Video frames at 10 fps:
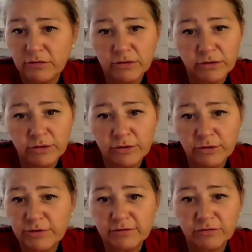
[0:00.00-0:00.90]
You can
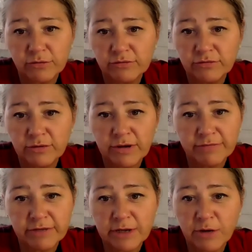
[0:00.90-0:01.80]
read it, Sean. Do you
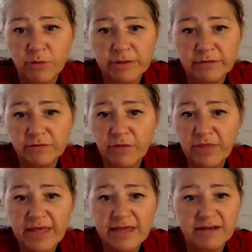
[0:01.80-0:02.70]
have any comments on
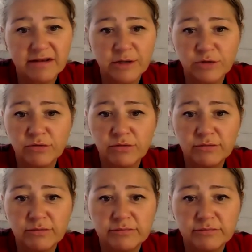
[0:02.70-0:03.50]
that at all?